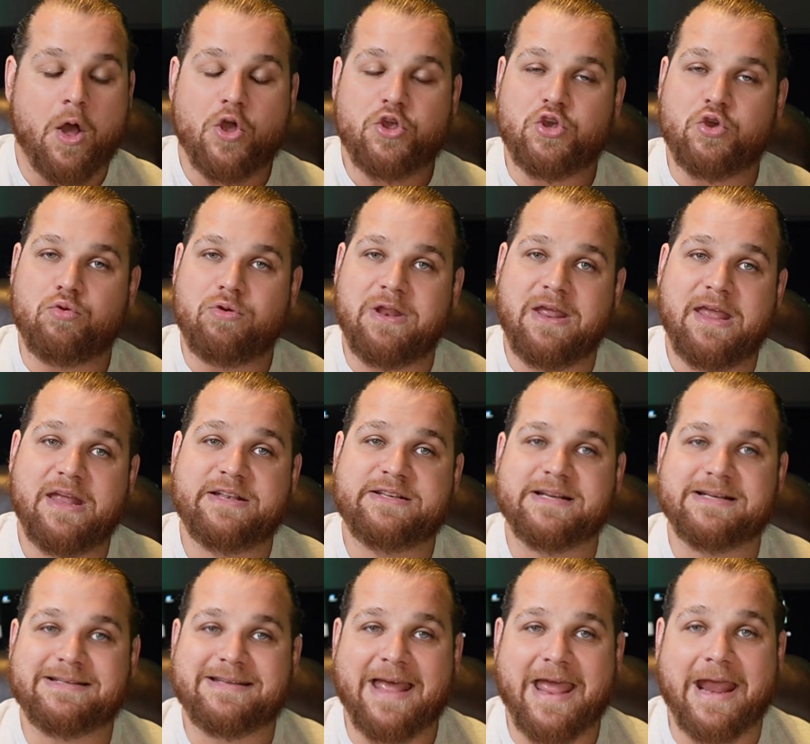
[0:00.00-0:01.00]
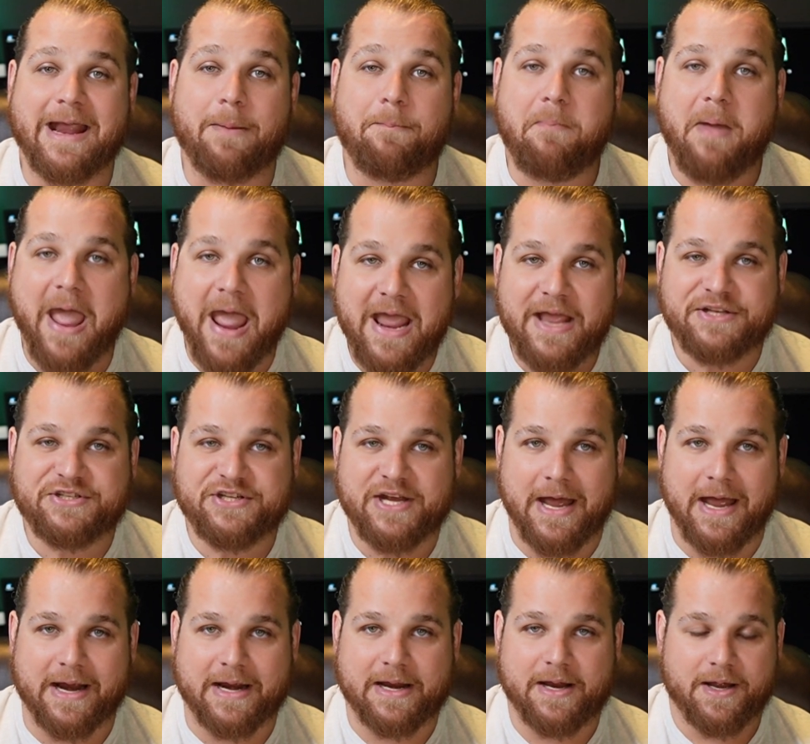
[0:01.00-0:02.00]
You need to take a
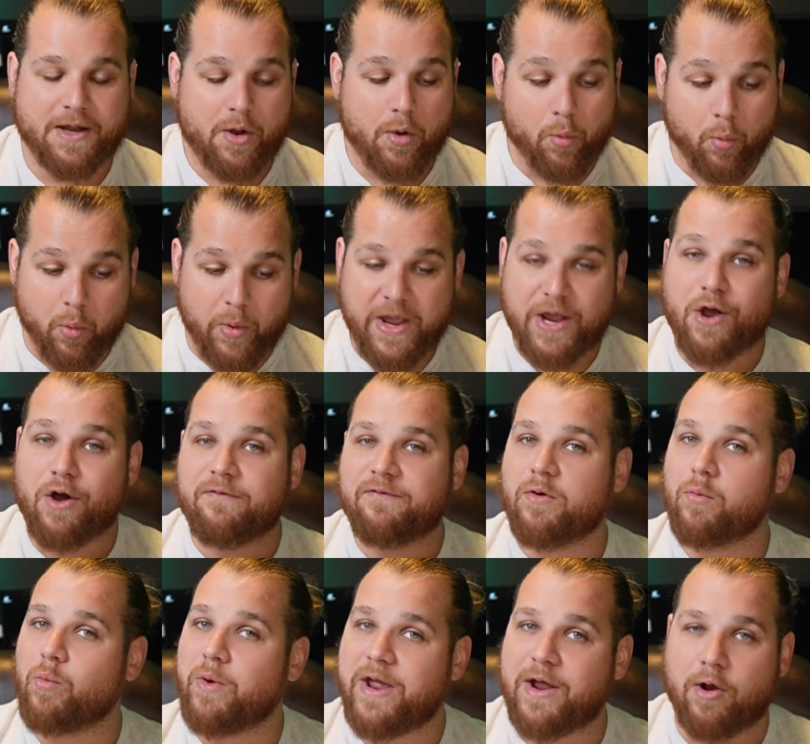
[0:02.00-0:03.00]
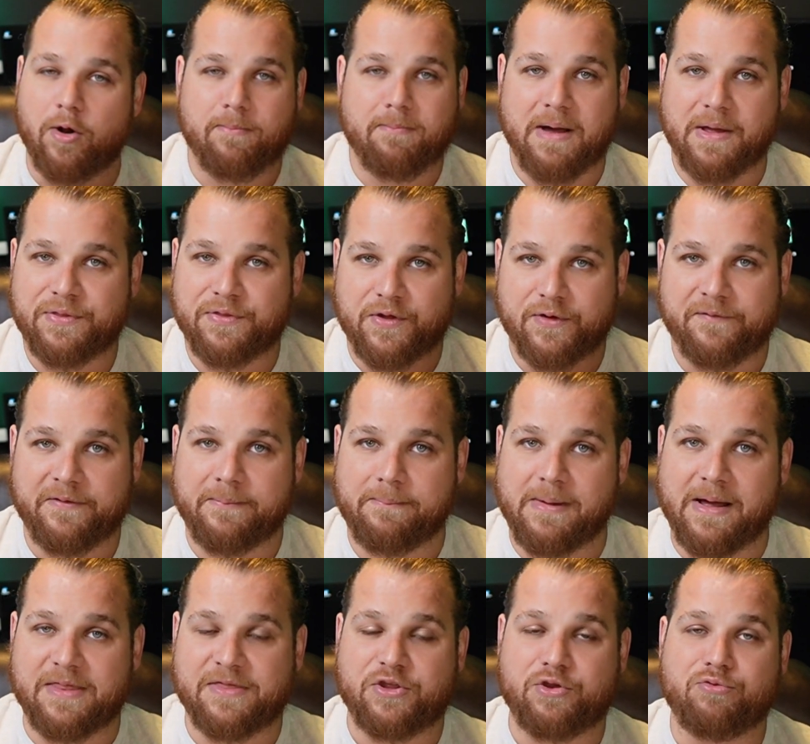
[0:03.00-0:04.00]
paycheck week over week or month over month.